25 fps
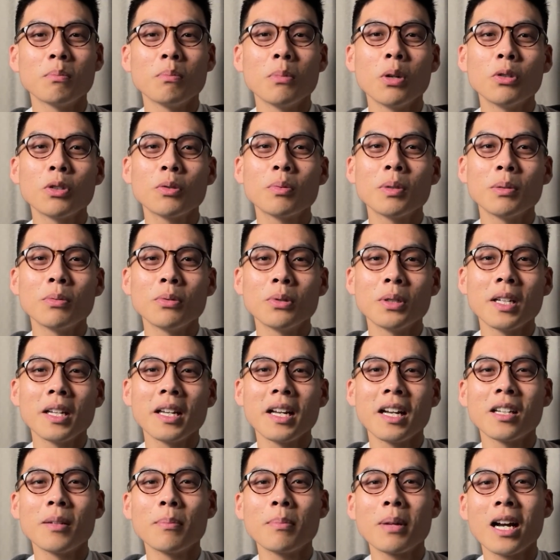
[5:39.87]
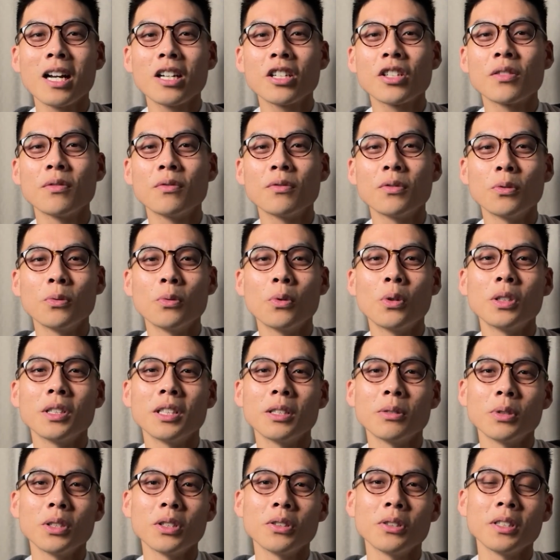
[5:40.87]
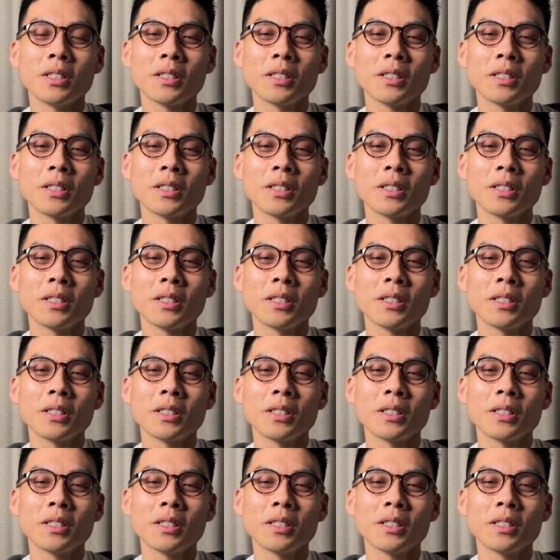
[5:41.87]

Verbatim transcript: most people there had a passion for what they were